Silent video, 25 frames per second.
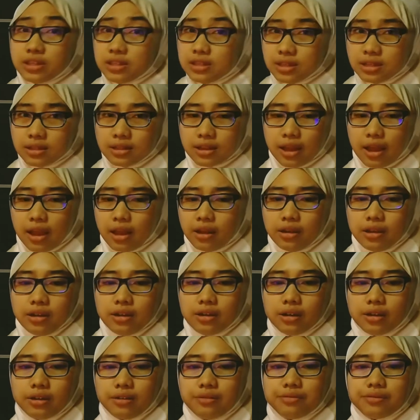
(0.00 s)
any
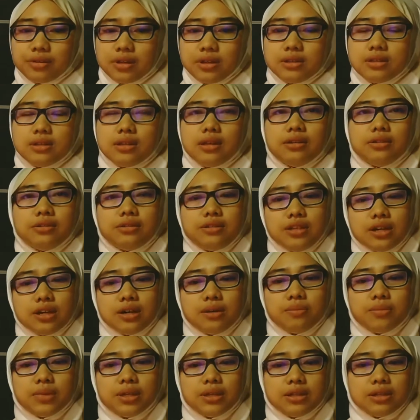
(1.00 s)
countries that their mother
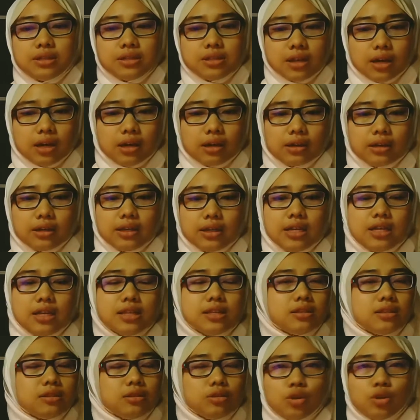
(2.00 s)
tongue is
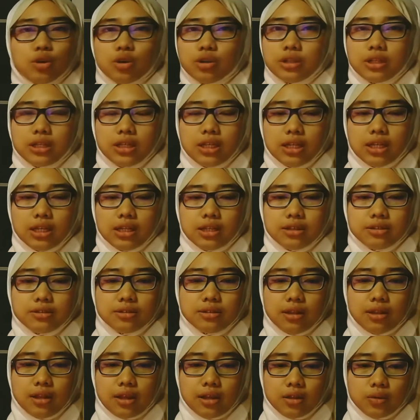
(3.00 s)
not English
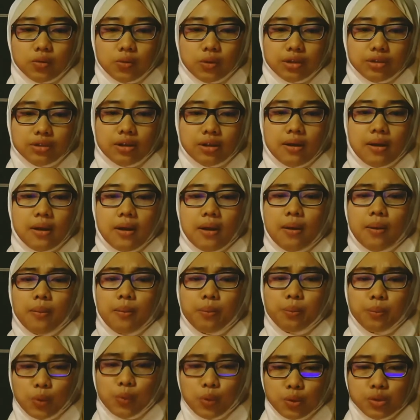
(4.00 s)
language,
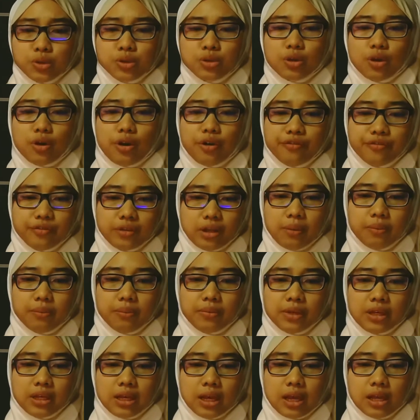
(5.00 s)
most of them
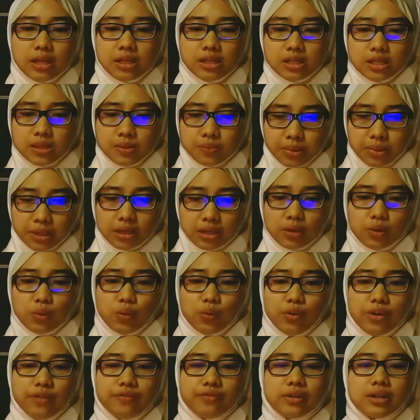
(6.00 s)
can speak with
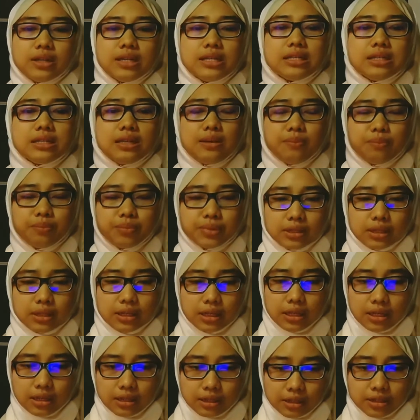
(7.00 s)
a simple
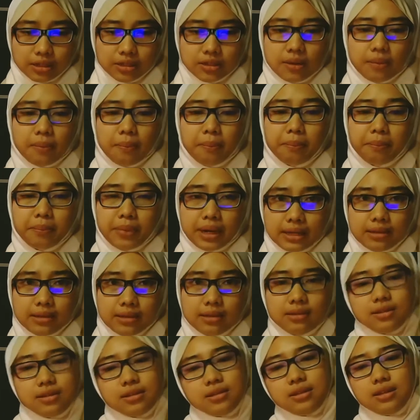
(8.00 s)
English. But the
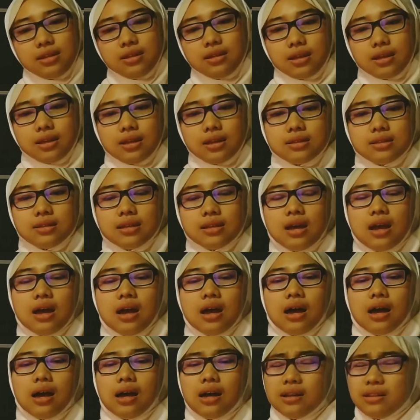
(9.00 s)
thing is, are
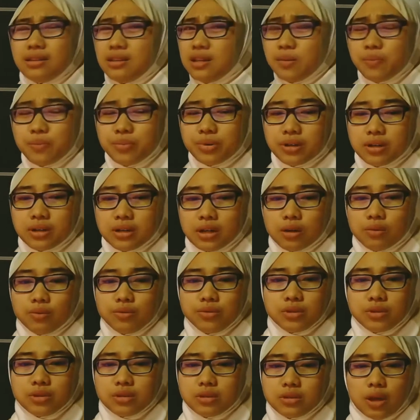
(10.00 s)
they pronounced
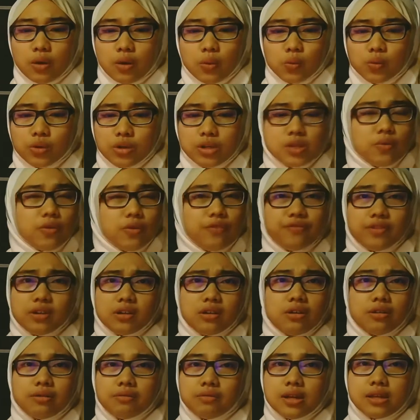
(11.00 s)
that words with a correct
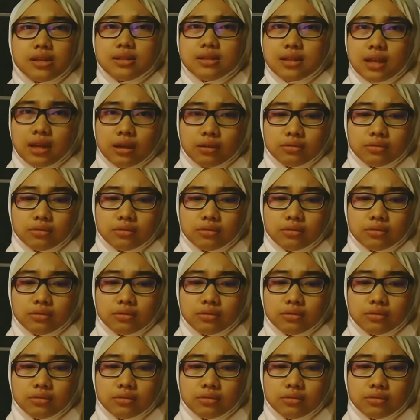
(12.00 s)
sound?